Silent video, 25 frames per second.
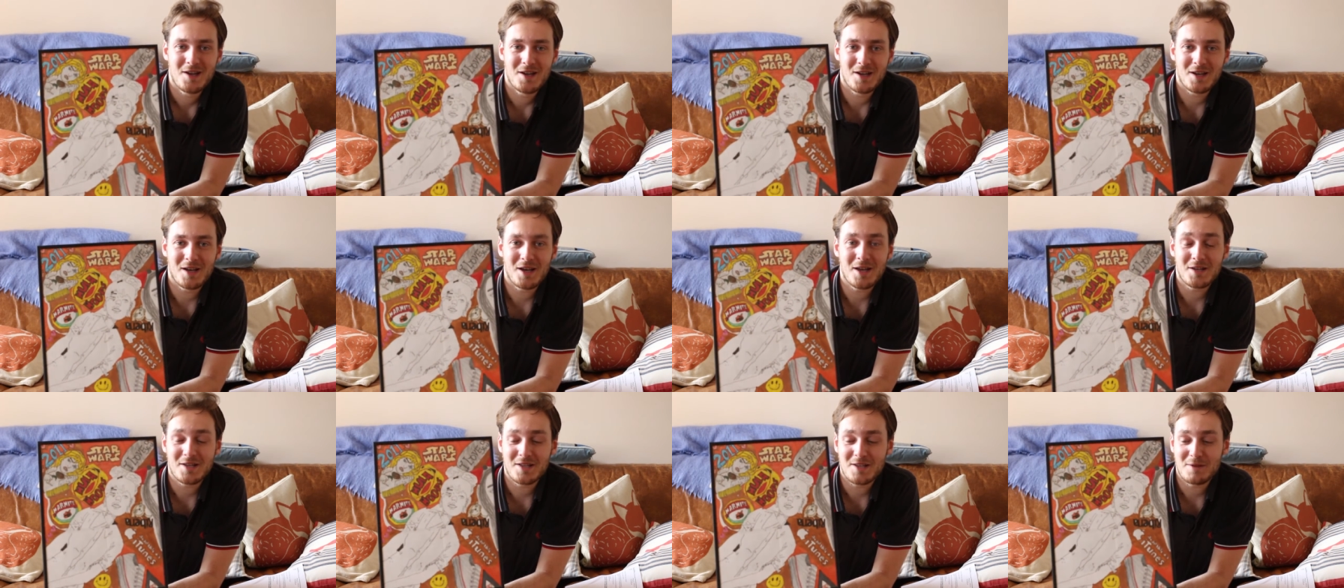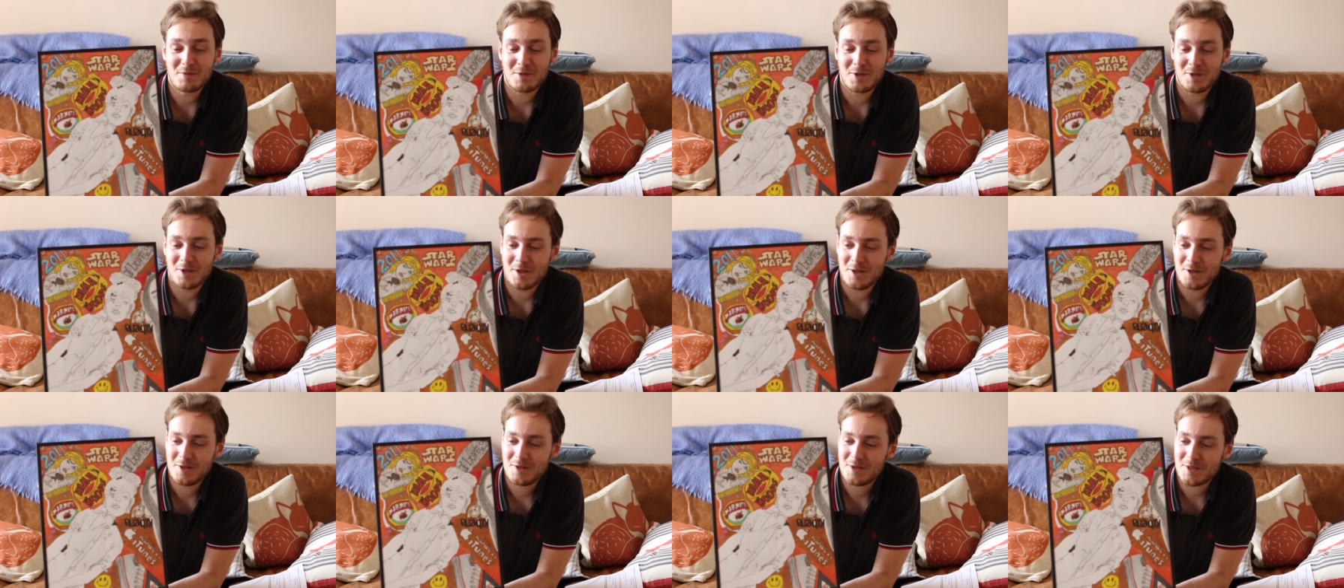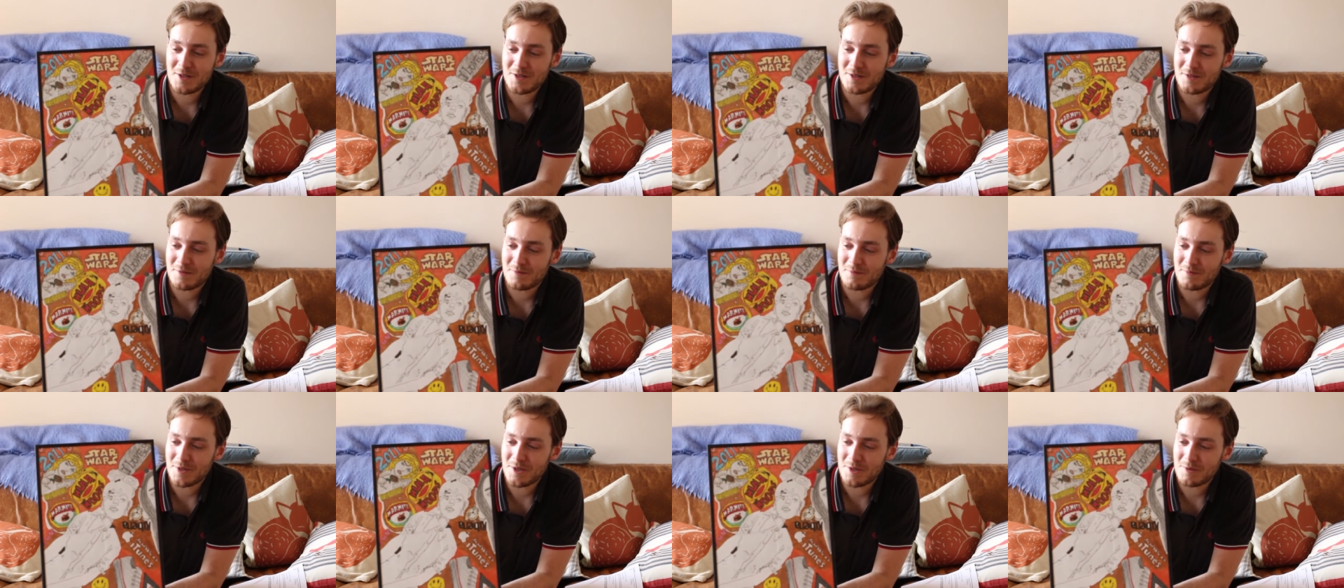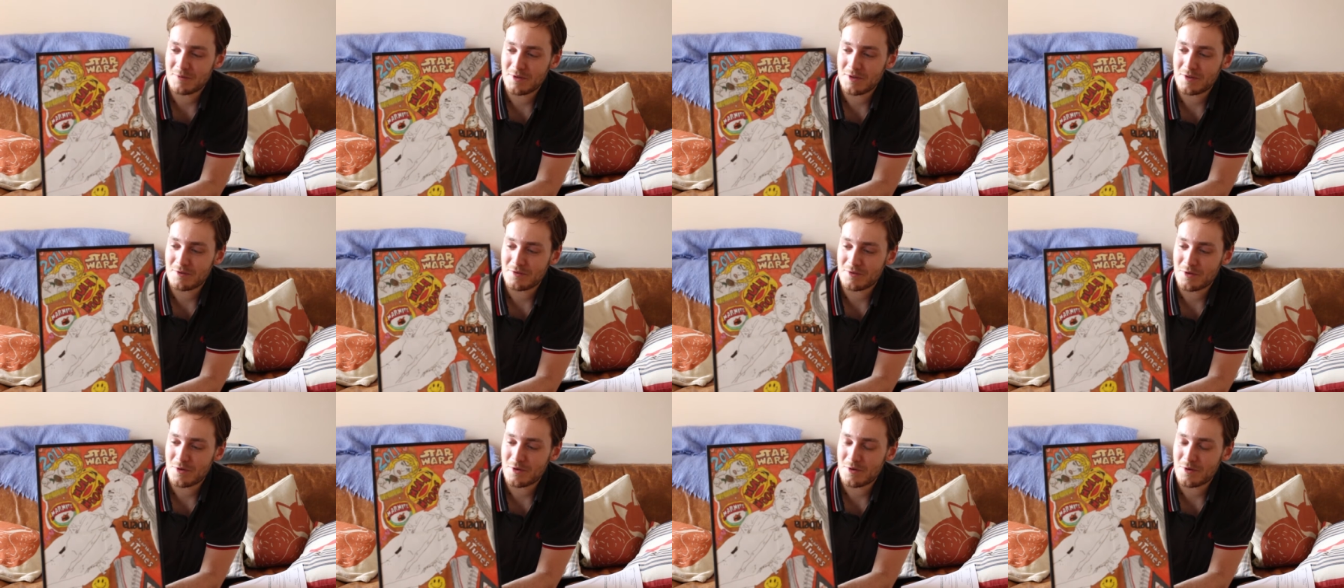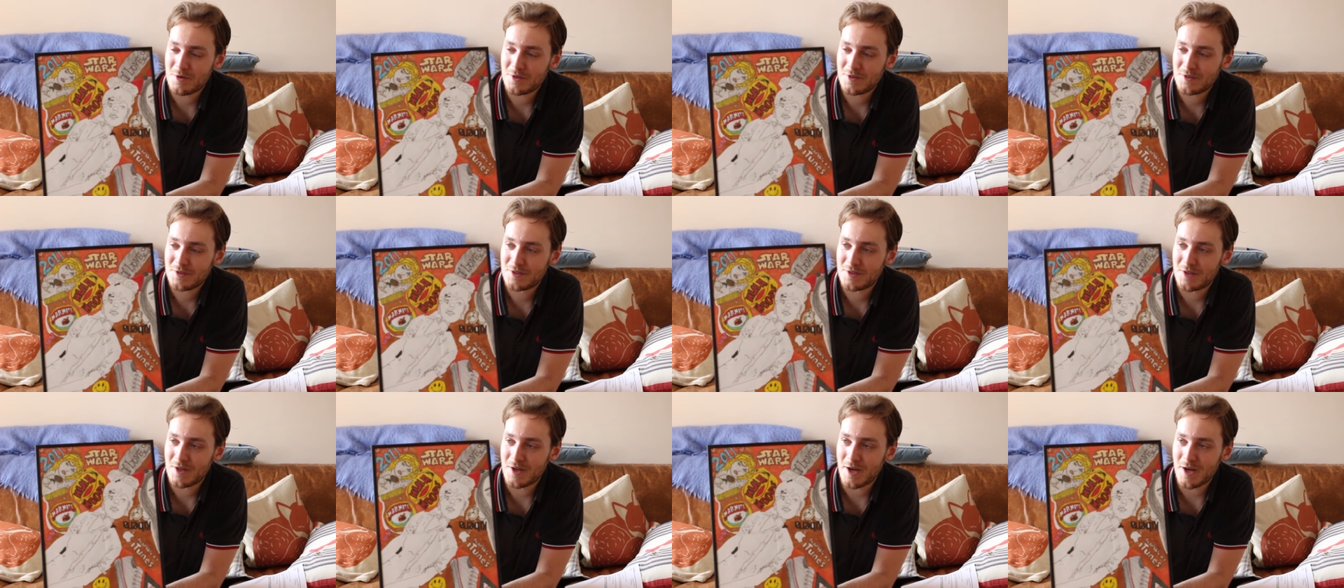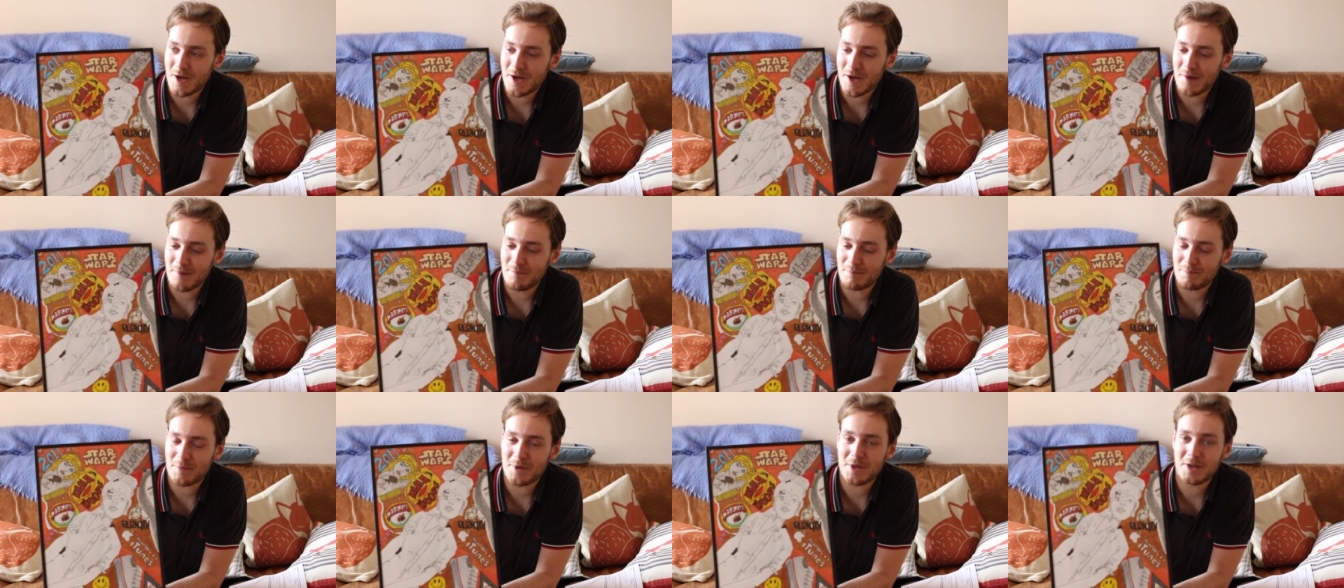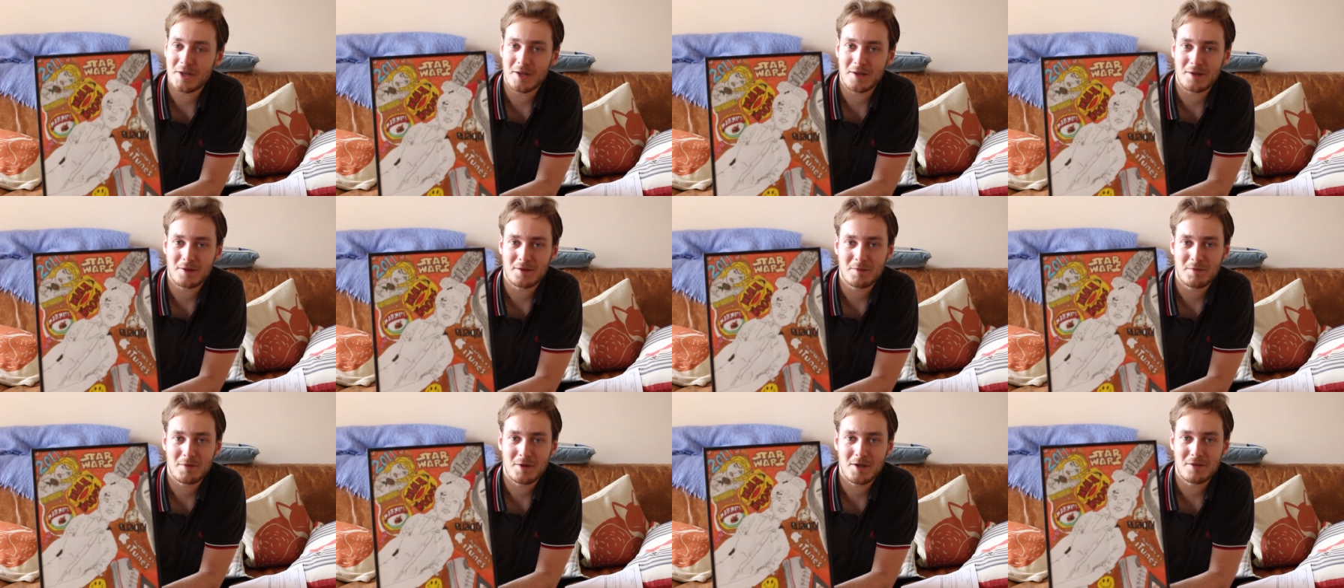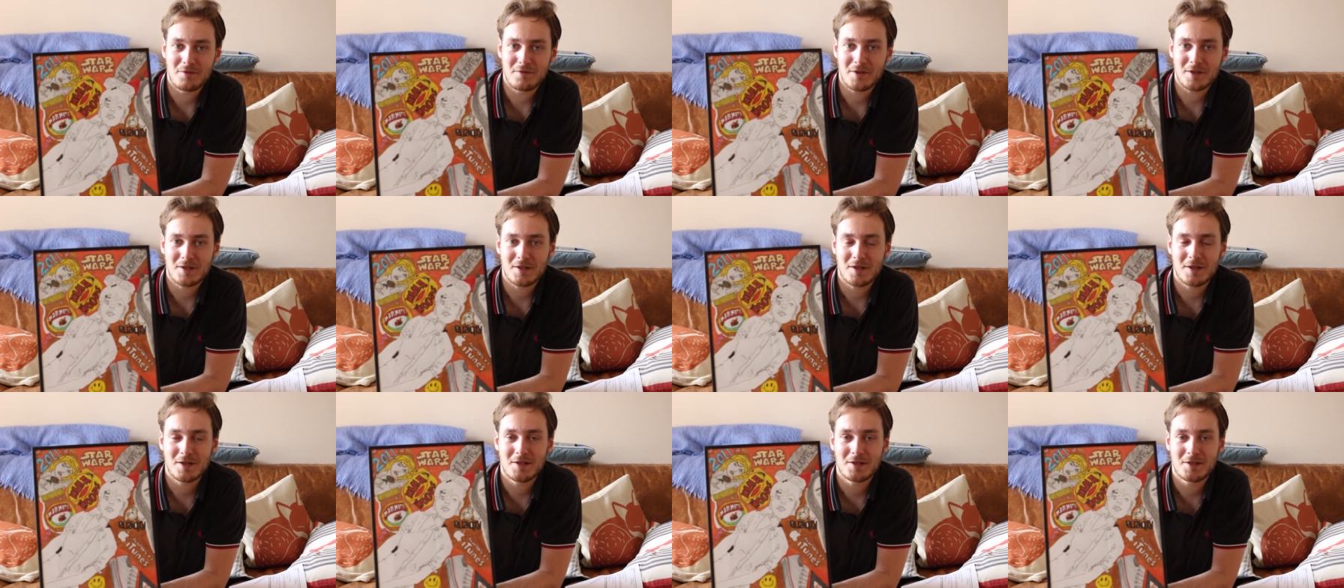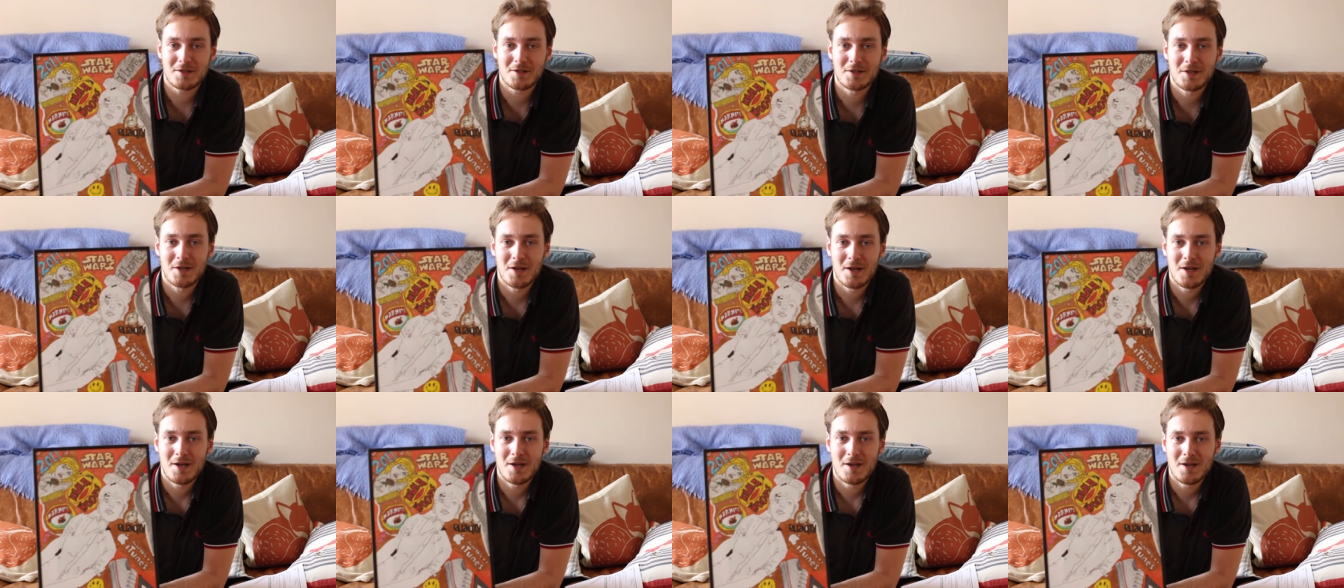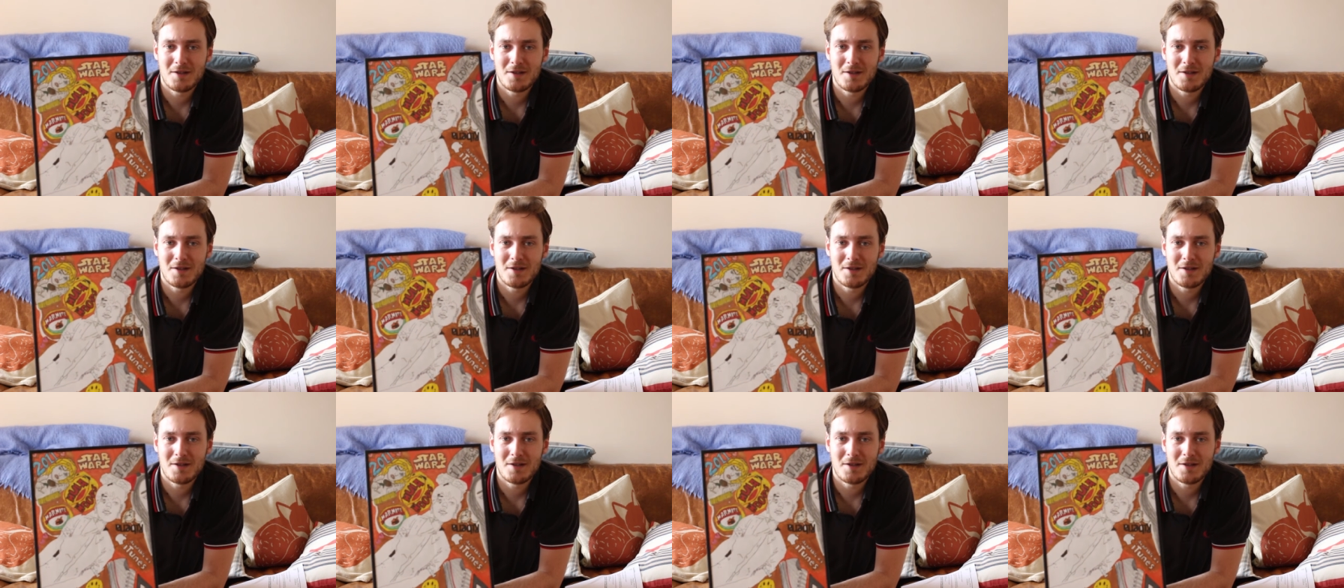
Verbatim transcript: a lady, but no, Justin Bieber, of course, um, being the perfect age